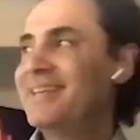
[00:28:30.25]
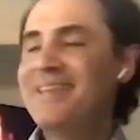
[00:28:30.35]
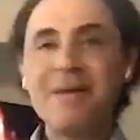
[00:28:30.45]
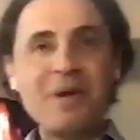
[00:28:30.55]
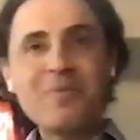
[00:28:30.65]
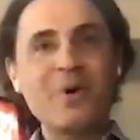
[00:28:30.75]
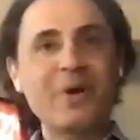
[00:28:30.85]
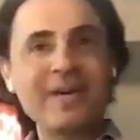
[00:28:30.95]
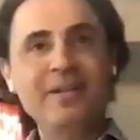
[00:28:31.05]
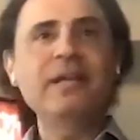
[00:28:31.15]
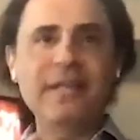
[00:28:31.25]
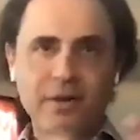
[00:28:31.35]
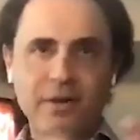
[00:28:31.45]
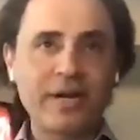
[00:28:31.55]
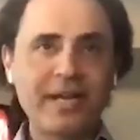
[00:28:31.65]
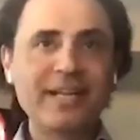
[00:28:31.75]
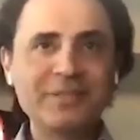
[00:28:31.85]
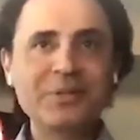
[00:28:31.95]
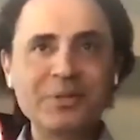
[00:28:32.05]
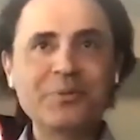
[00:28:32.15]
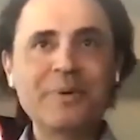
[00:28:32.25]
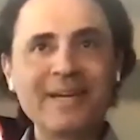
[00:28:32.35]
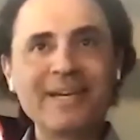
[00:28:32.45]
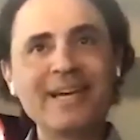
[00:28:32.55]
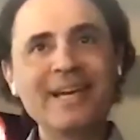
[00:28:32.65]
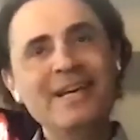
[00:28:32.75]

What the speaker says: They may want to get in, and they are getting into banking.